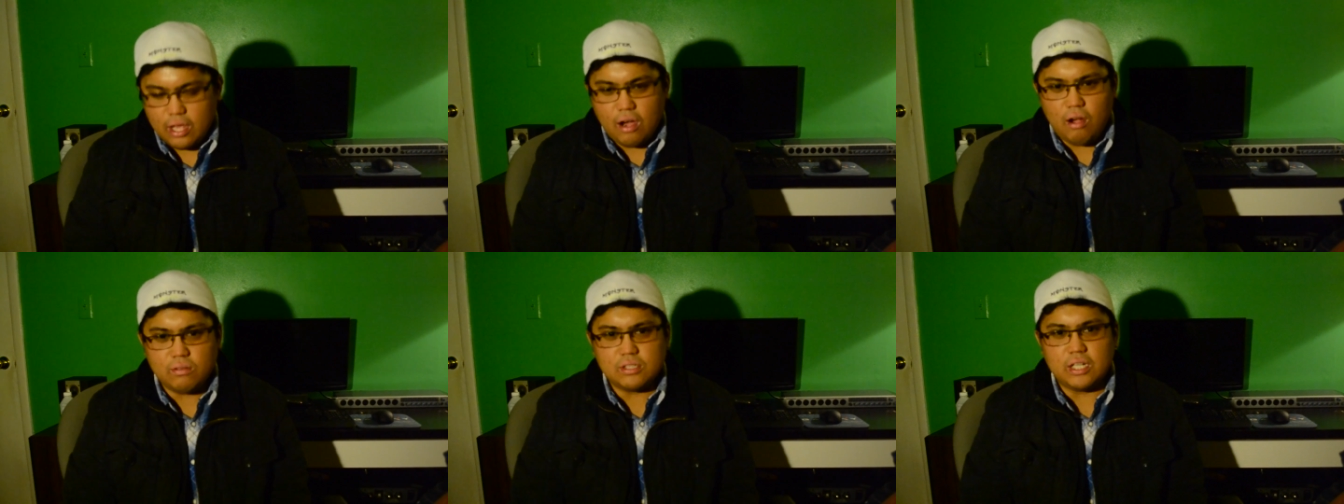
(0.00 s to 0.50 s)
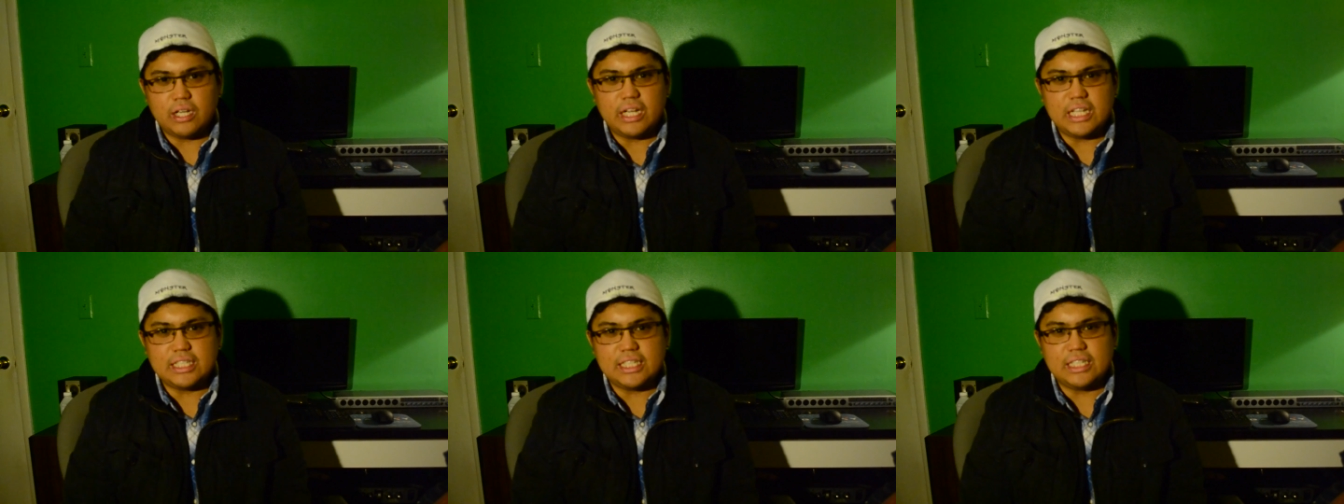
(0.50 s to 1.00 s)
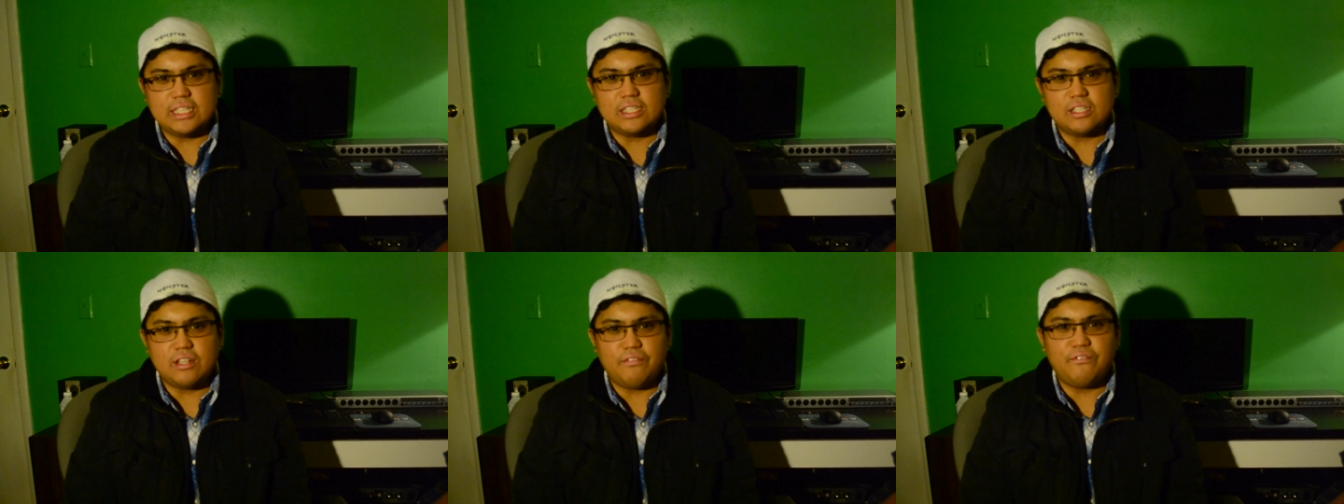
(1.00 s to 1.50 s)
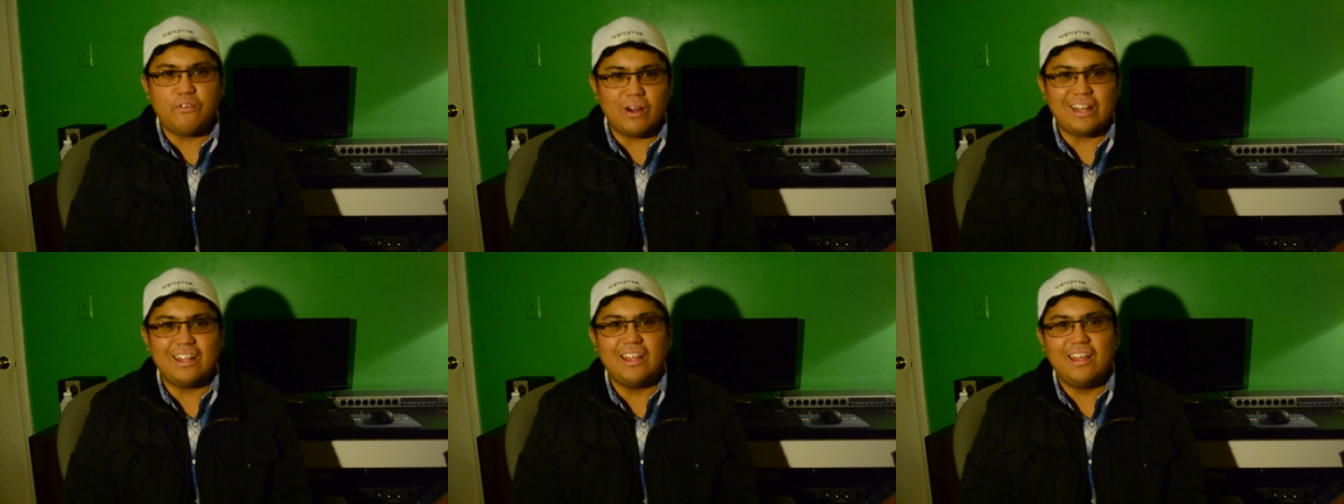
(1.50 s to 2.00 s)
all of a sudden he sees the foot.
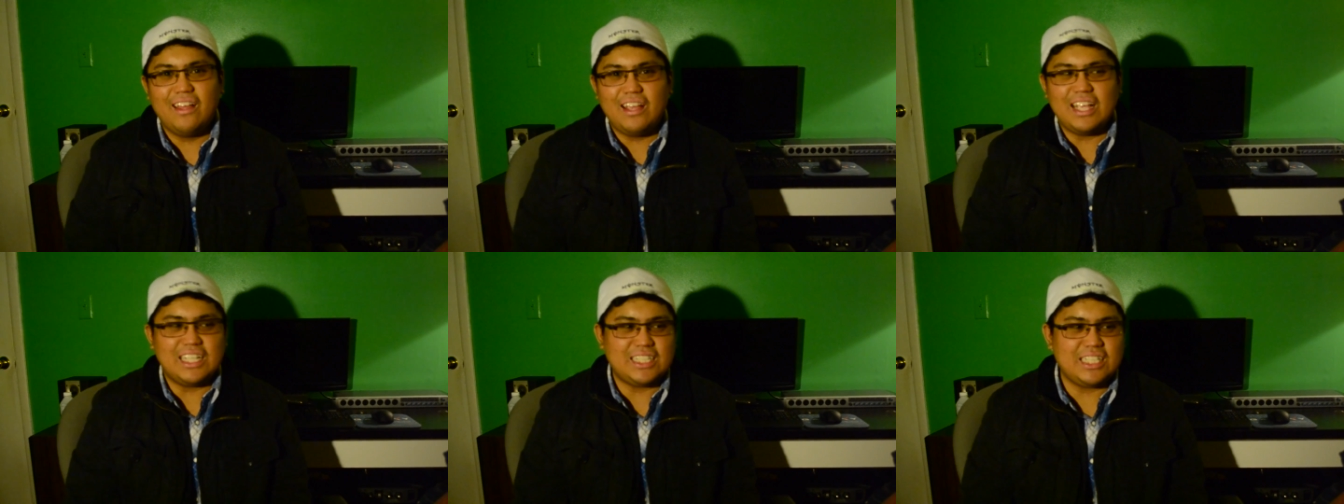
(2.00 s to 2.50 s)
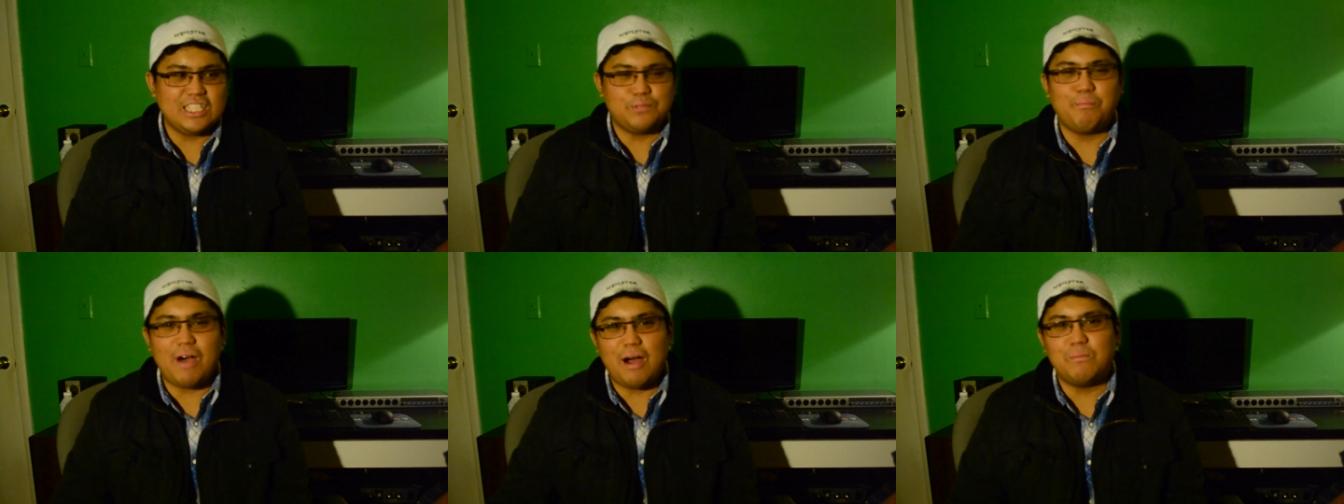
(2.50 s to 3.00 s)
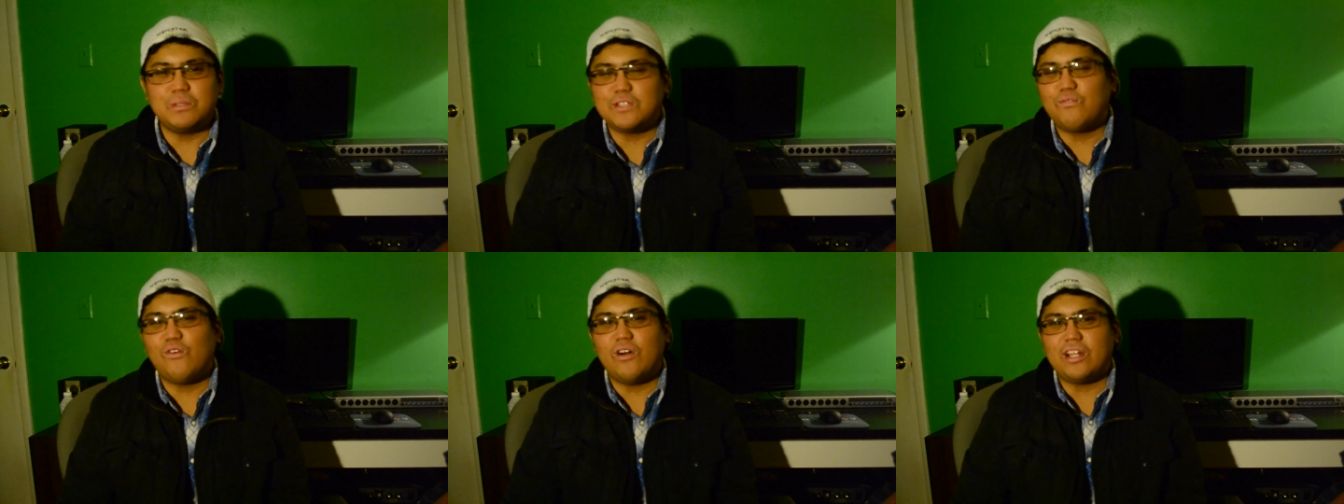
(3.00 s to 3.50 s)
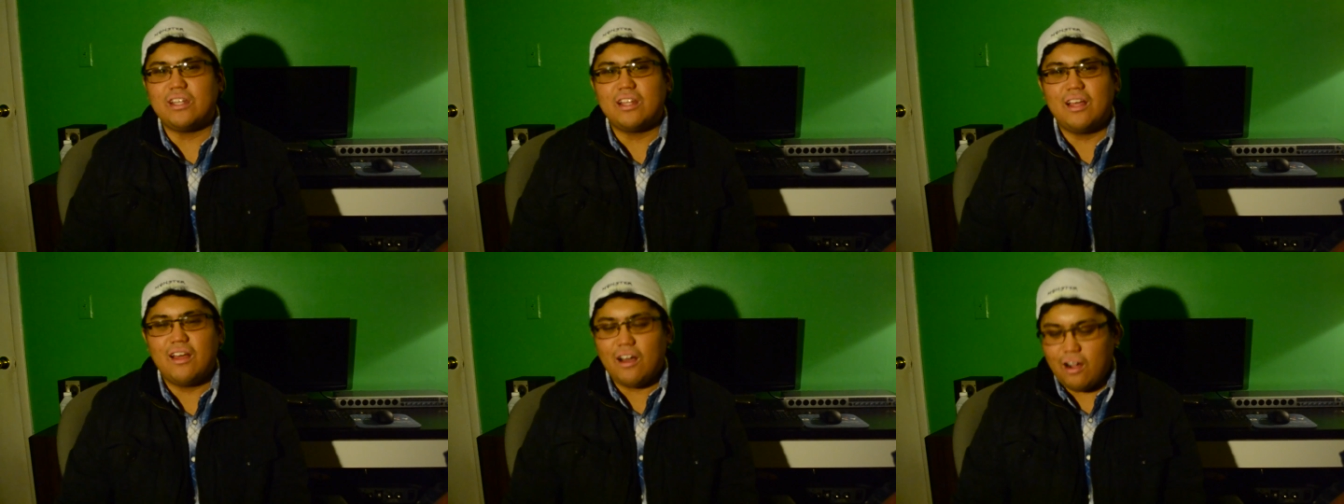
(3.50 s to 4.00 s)
He sees Bob's foot
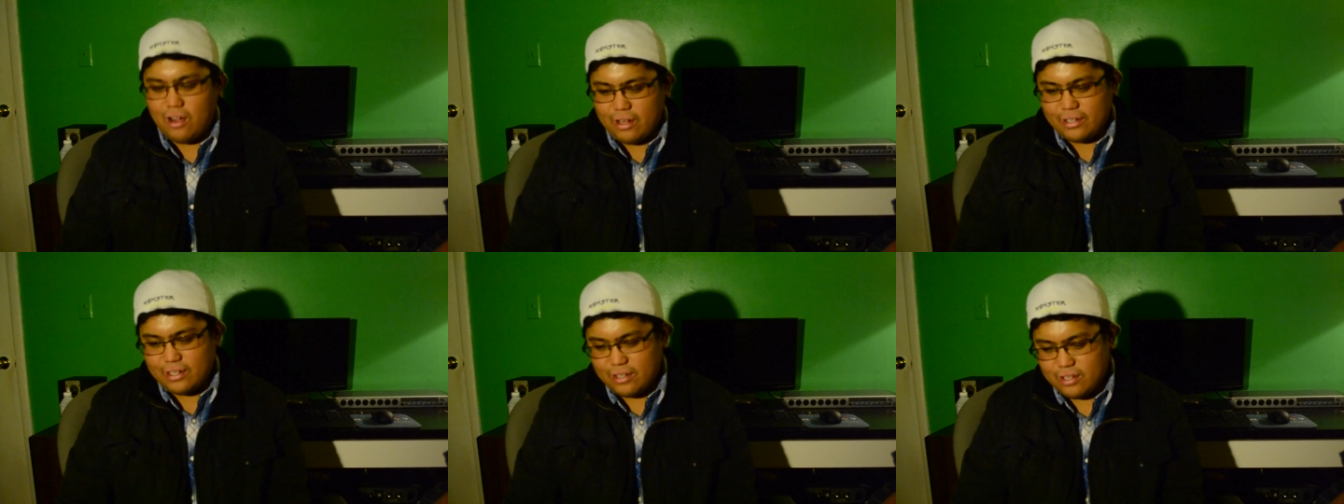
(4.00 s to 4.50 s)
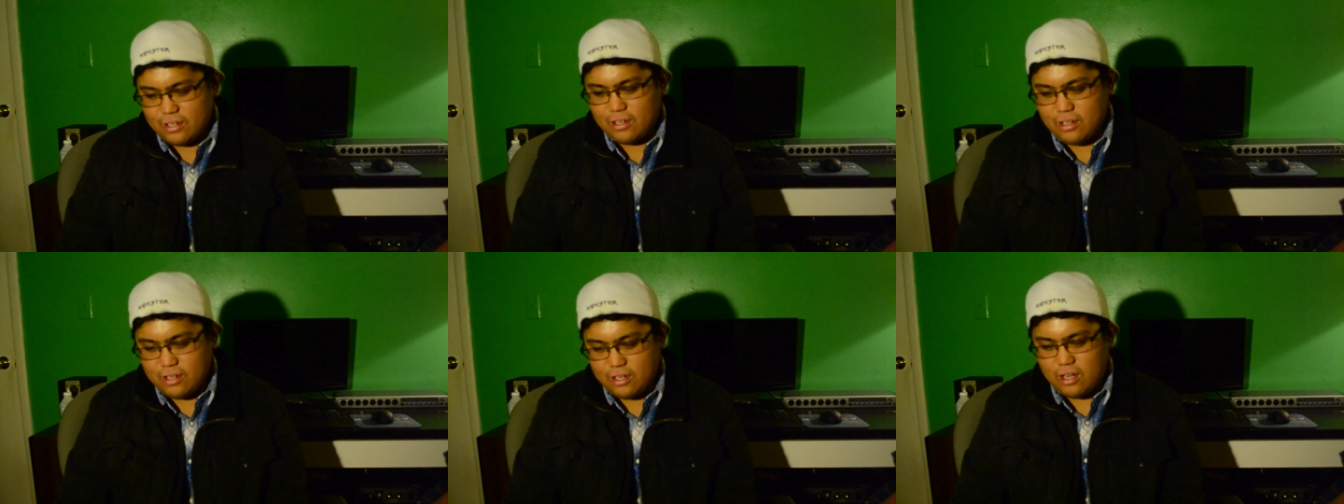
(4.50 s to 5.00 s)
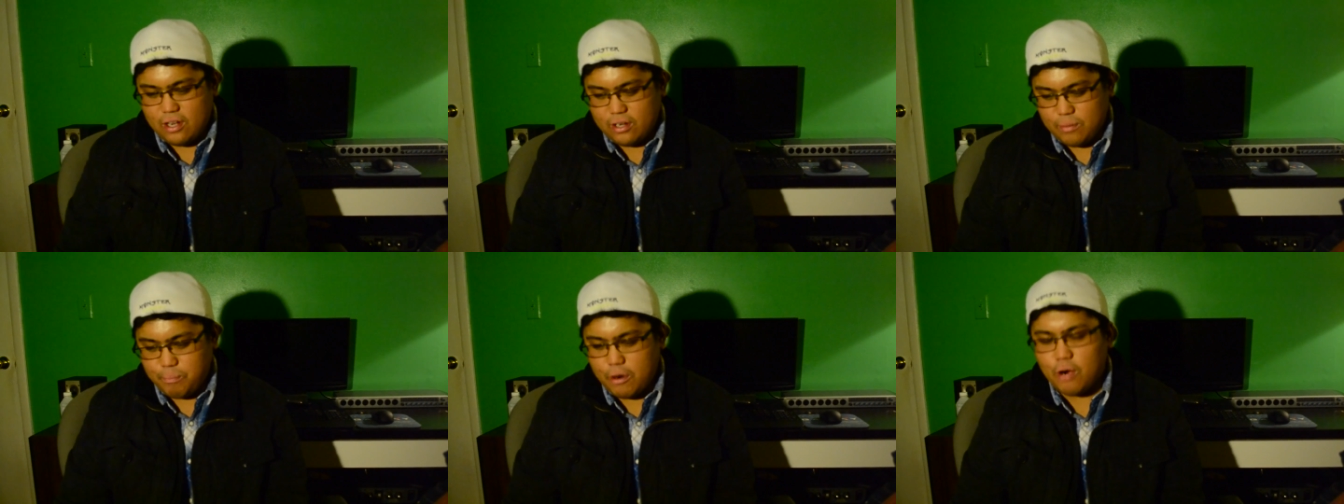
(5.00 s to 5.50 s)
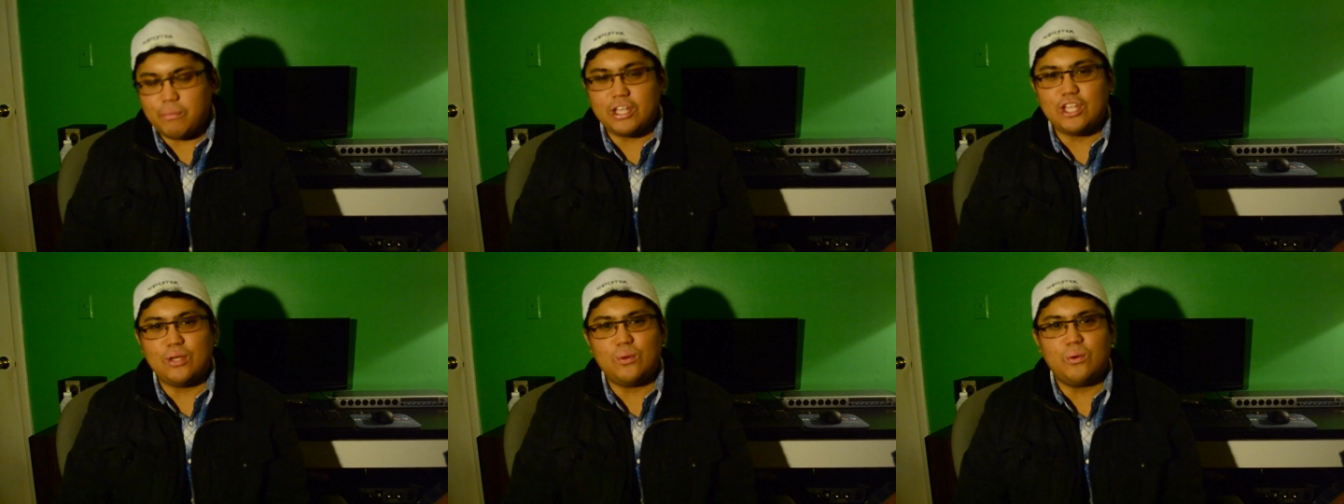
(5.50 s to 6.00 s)
on the
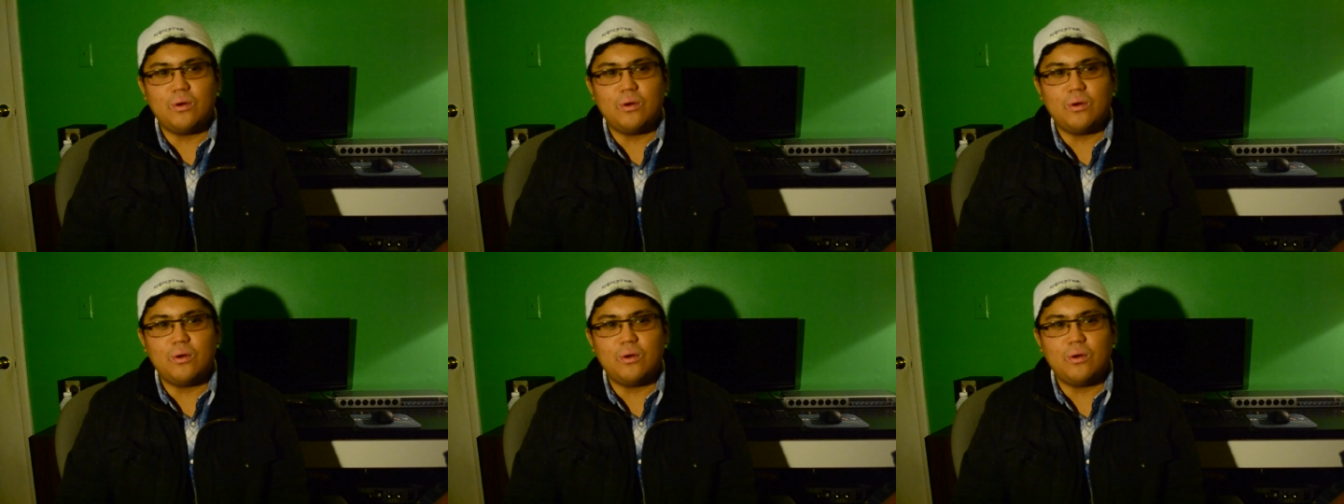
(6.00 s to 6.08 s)
barbecue,